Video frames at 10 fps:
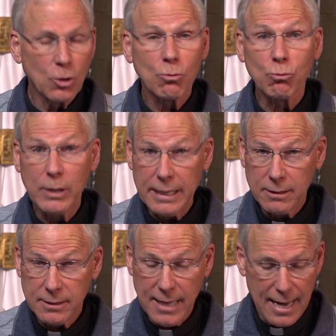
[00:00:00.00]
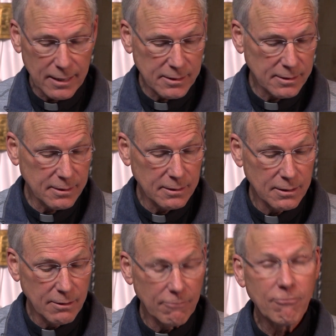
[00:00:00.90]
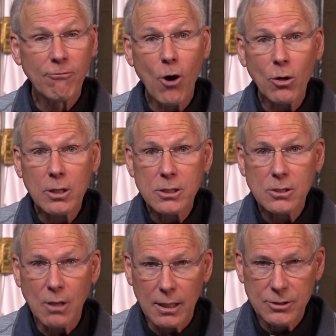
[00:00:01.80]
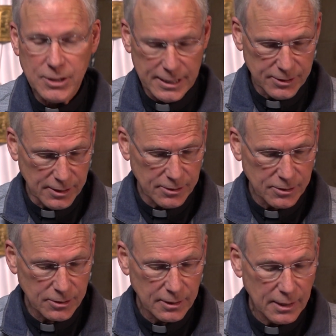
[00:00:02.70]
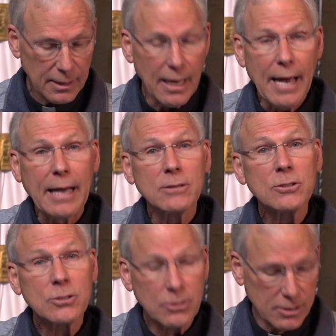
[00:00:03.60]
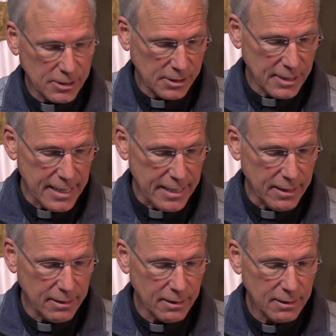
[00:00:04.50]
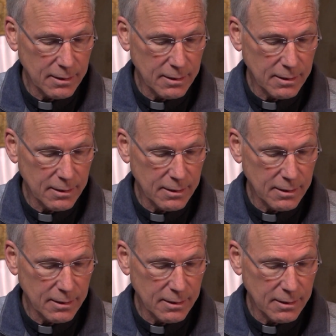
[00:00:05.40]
read the text, focus on Jesus, enter the scene,